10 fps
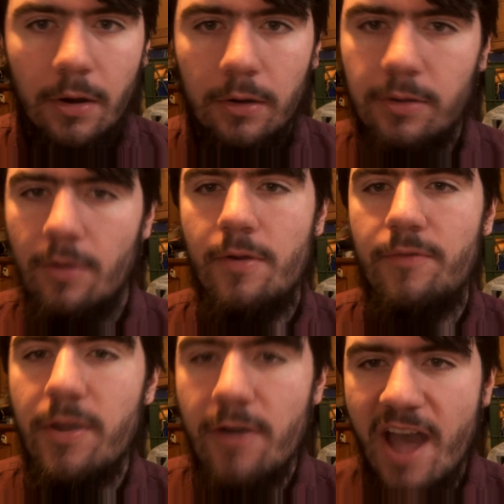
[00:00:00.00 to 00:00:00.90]
so if
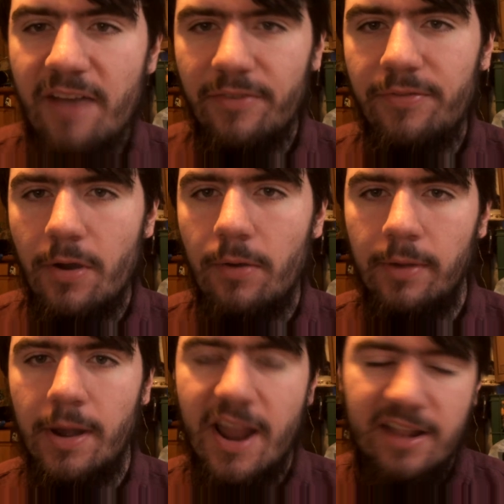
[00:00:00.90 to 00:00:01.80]
you have a
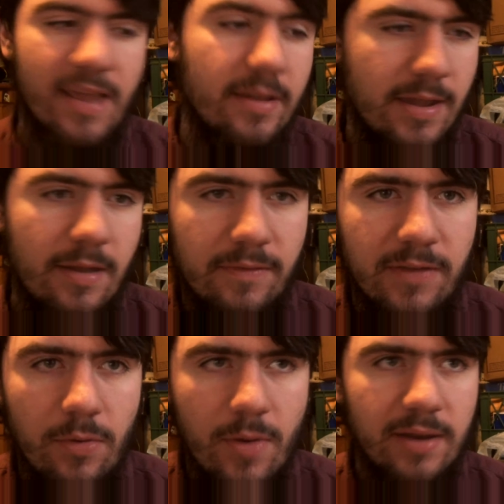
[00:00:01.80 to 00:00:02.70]
phone that doesn't have
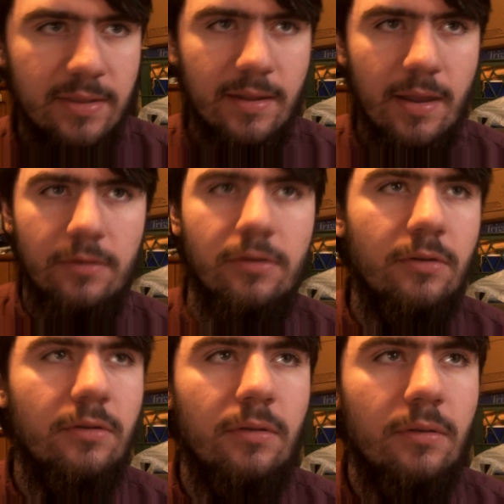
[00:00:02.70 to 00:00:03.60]
QI standard